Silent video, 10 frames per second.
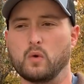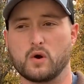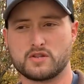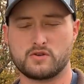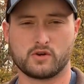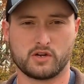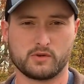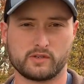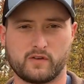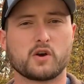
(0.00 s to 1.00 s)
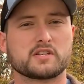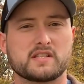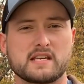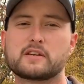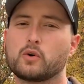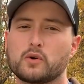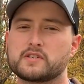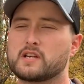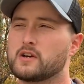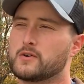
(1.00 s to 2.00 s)
What are you going to do as far as
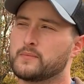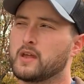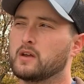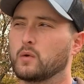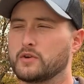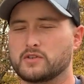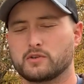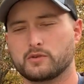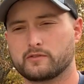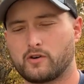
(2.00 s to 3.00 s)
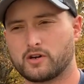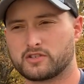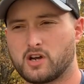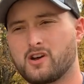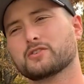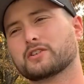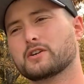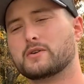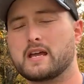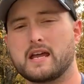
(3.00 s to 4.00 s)
decoys go? What are you going to do as far as calls
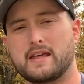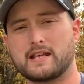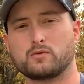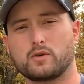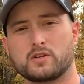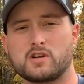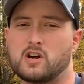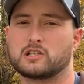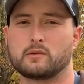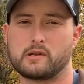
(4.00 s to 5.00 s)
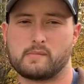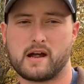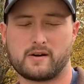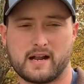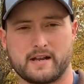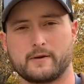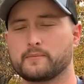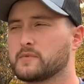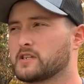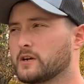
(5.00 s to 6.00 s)
go? And that's what we're going to talk a little bit about right now.
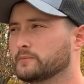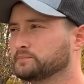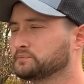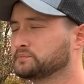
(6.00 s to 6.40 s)
So